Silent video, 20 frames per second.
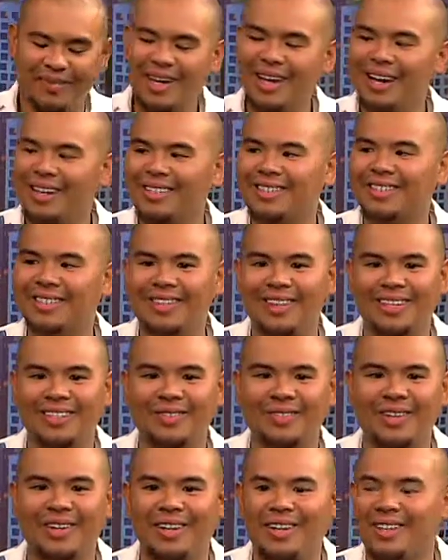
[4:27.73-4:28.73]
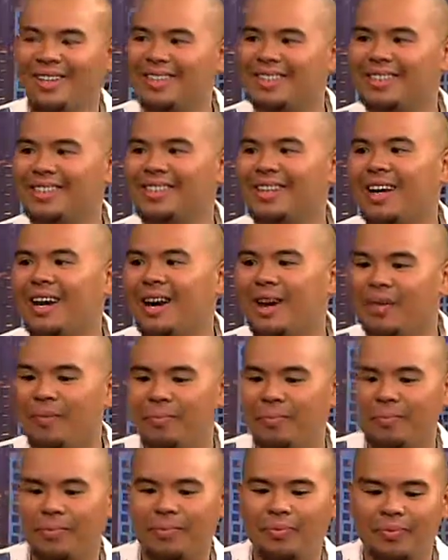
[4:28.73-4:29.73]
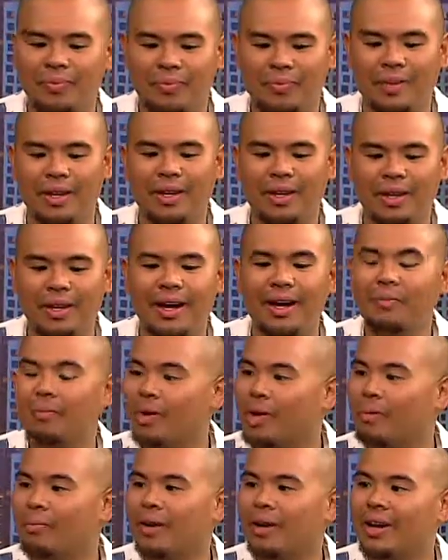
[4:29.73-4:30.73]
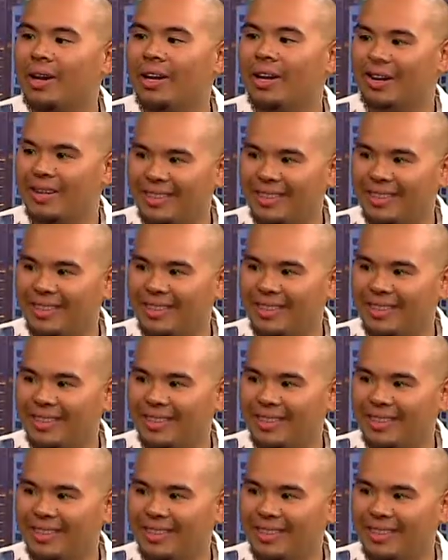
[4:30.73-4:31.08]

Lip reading: Yeah, so that's where it is. Yeah, on Monday.